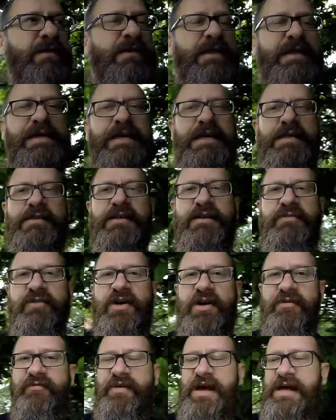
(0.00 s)
thinking that if
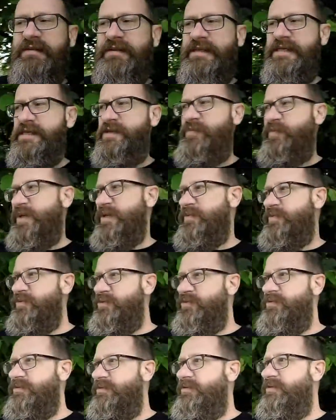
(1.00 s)
I found these
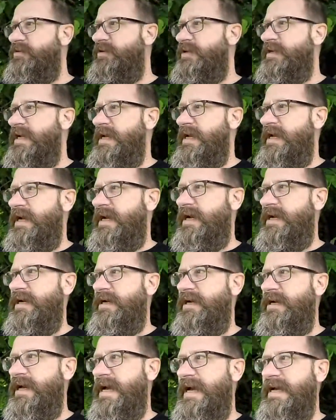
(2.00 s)
people
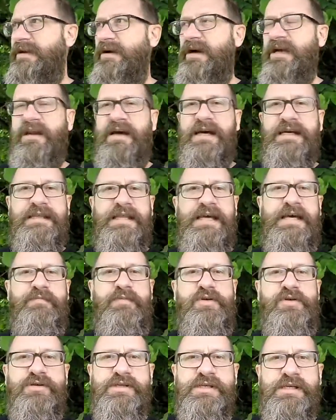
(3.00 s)
and I liked their
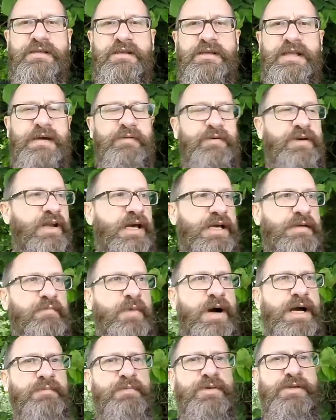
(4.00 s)
music, that they would like
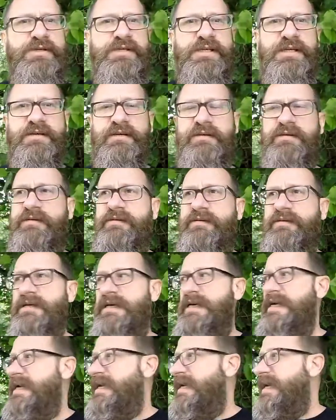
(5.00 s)
my music.
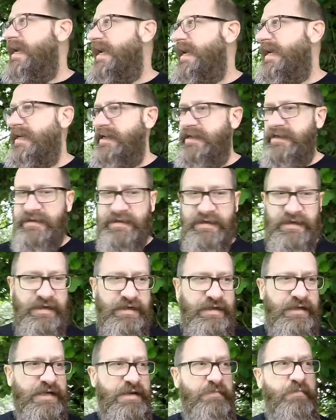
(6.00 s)
And
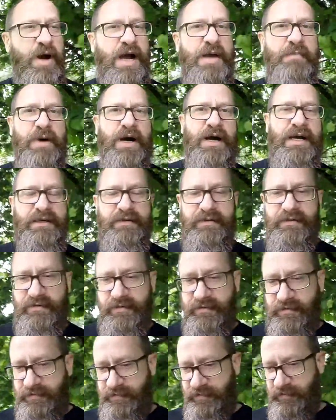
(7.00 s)
in my mind,
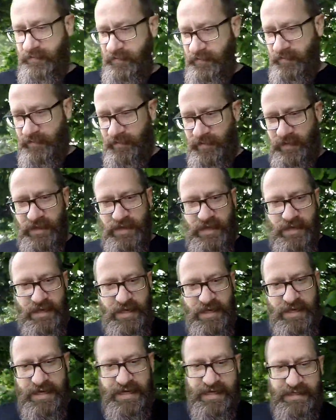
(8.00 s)

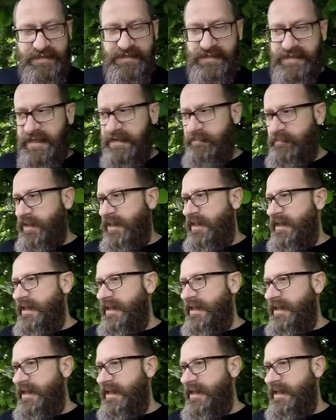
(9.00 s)
it seemed